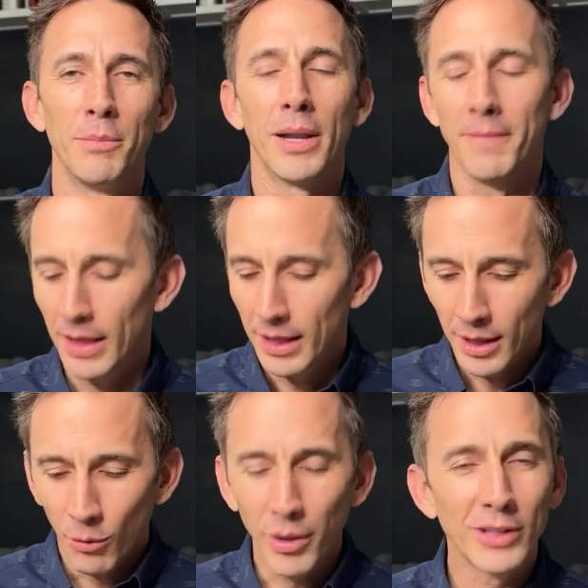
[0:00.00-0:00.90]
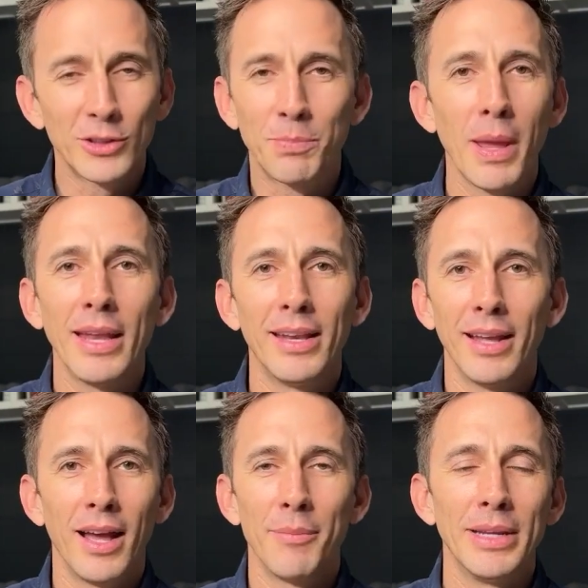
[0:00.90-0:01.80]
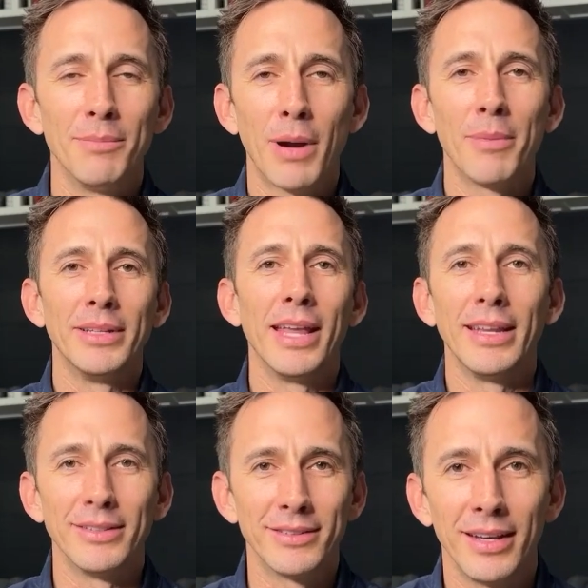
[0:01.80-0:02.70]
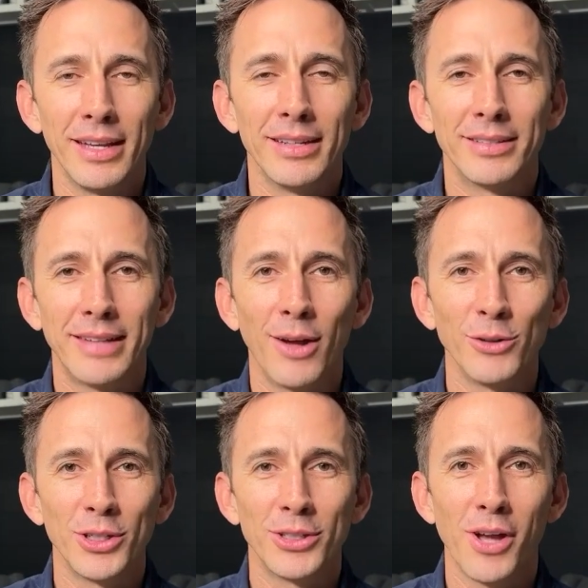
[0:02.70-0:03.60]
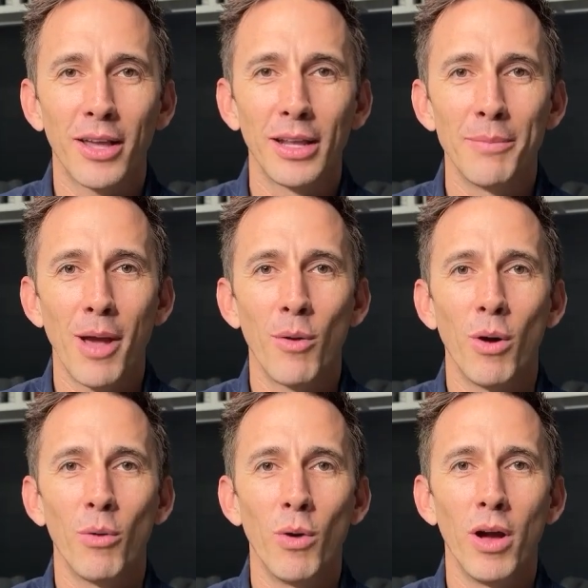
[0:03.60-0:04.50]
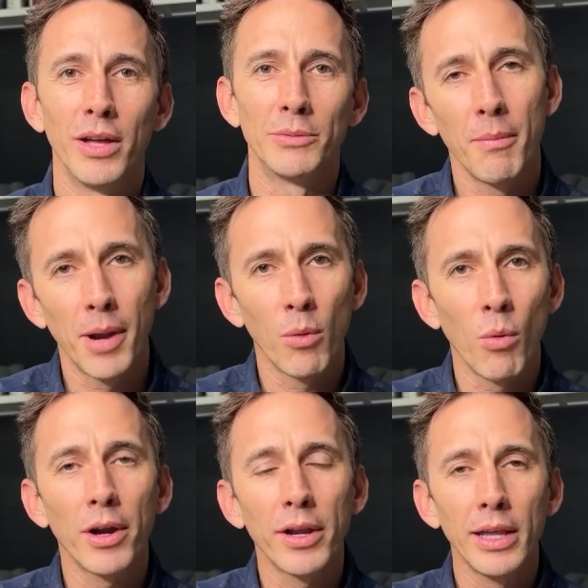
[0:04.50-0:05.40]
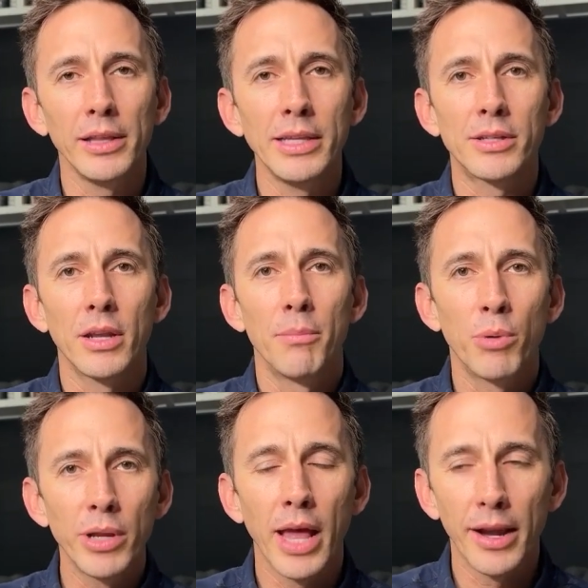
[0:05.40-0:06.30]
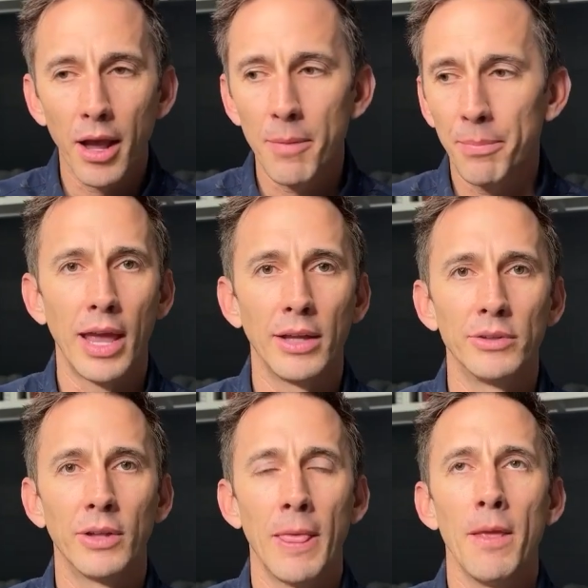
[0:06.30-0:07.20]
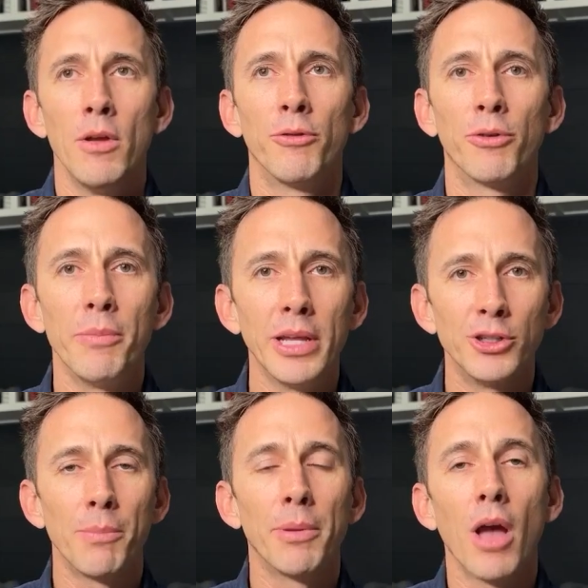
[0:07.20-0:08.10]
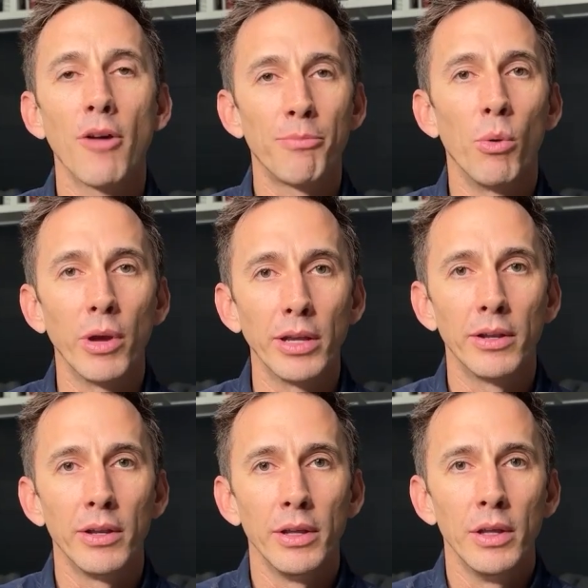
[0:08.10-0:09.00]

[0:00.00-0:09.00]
But we could spend, I mean, probably days in nostalgia talking about what was, but I wanted to at least bring that up as, for me, a jumping off point.